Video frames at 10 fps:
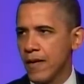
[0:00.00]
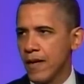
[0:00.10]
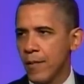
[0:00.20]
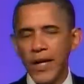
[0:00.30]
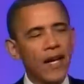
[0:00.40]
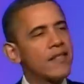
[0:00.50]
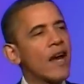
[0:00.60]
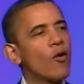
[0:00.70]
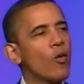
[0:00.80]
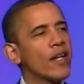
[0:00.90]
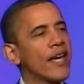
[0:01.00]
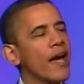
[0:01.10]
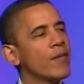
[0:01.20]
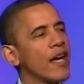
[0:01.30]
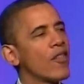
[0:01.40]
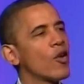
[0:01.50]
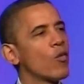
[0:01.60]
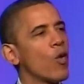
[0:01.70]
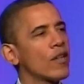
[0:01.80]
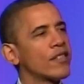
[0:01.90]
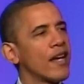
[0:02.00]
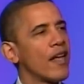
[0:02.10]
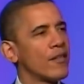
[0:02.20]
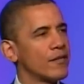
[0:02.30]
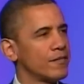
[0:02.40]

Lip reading: And because everyone came together and worked together.